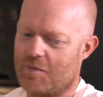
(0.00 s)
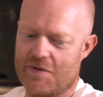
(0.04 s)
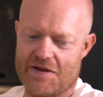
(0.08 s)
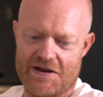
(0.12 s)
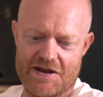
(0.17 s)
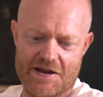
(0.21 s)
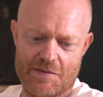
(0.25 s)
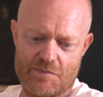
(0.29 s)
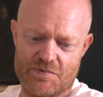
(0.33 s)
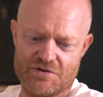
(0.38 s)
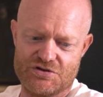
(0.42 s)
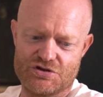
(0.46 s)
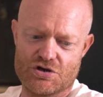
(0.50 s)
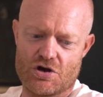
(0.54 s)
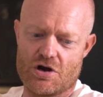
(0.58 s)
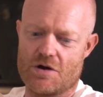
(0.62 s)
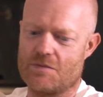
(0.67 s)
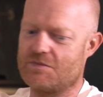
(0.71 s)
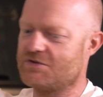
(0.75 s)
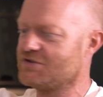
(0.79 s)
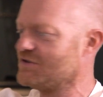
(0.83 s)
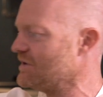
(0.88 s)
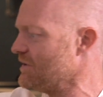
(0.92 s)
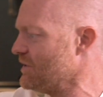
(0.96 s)
probably in their
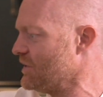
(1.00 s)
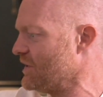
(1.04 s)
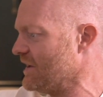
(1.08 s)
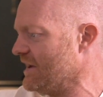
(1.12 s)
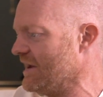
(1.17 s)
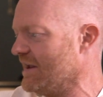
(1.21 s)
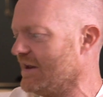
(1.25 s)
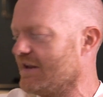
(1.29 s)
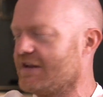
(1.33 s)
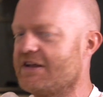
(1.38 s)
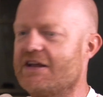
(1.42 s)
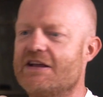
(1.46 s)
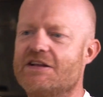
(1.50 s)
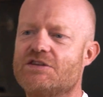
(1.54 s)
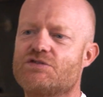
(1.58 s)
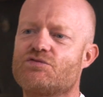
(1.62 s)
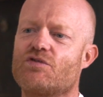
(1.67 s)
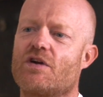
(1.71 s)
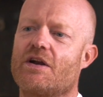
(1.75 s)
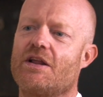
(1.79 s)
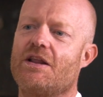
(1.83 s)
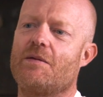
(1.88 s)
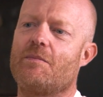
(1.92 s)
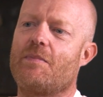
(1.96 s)
pajamas. You can hear the
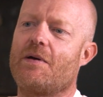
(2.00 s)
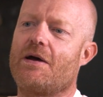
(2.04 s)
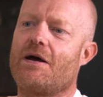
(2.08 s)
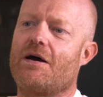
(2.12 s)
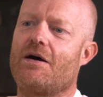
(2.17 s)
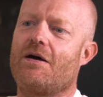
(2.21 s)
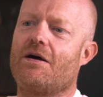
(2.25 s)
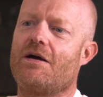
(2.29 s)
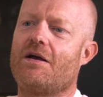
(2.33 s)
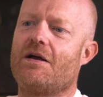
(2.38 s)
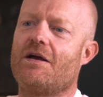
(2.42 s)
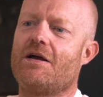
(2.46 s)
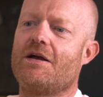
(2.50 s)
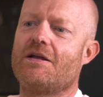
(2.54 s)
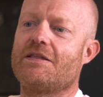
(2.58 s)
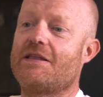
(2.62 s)
kids running about.